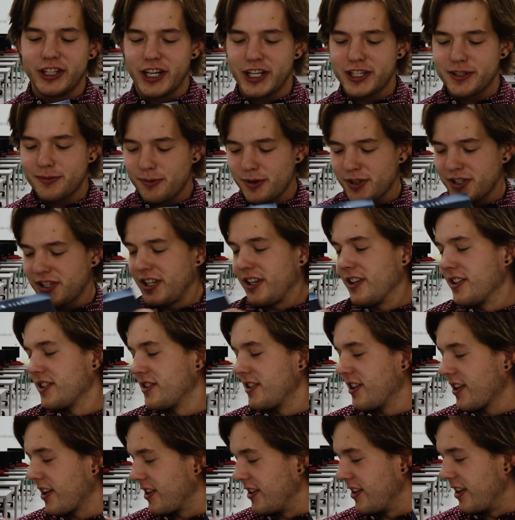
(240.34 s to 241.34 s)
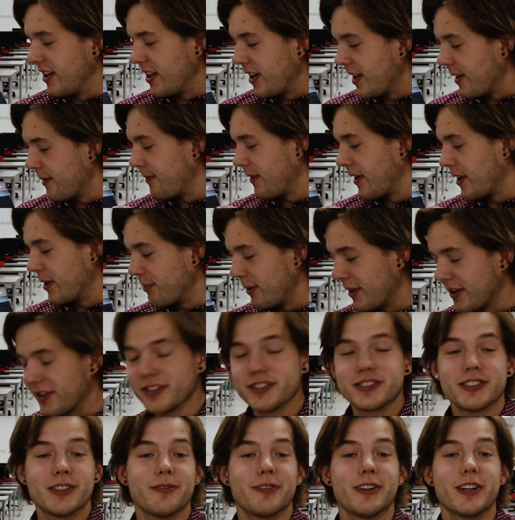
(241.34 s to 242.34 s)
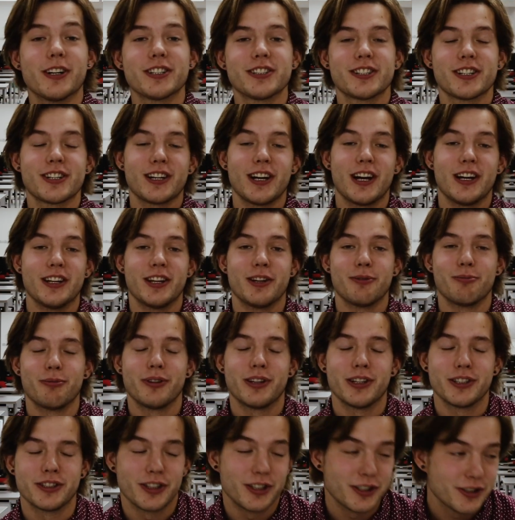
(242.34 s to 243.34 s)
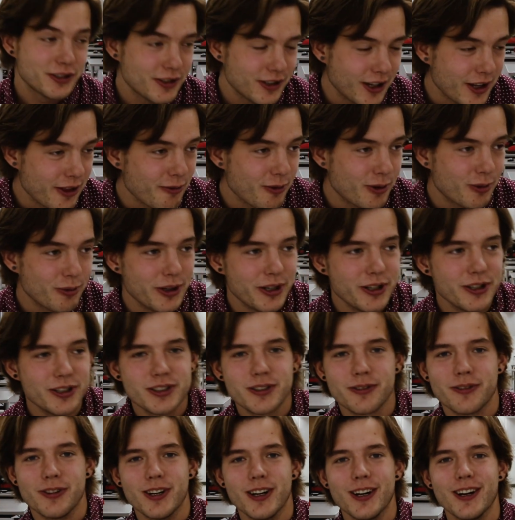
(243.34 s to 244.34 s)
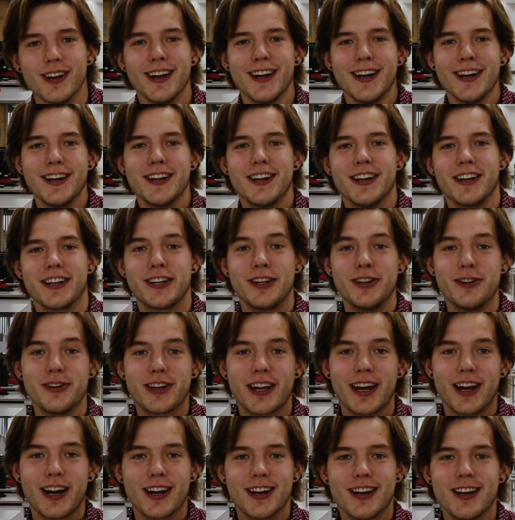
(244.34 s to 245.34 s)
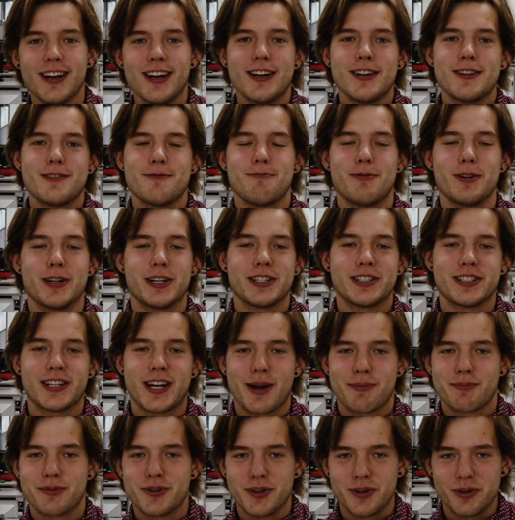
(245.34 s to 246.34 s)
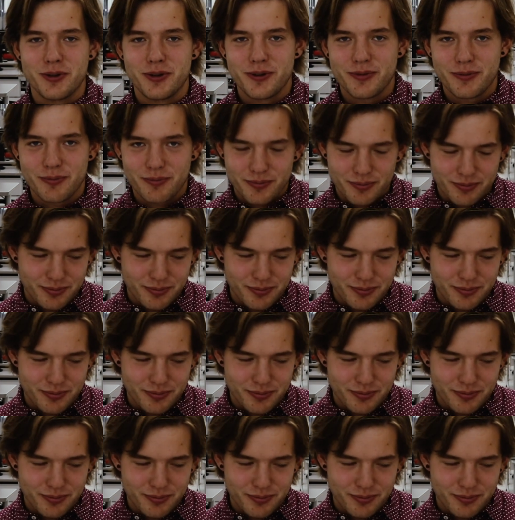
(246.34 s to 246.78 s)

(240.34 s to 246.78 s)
textbooks. Here's the Canadian Fundamentals of Nursing, and then there's also another one we use for acute care, but it's an absolute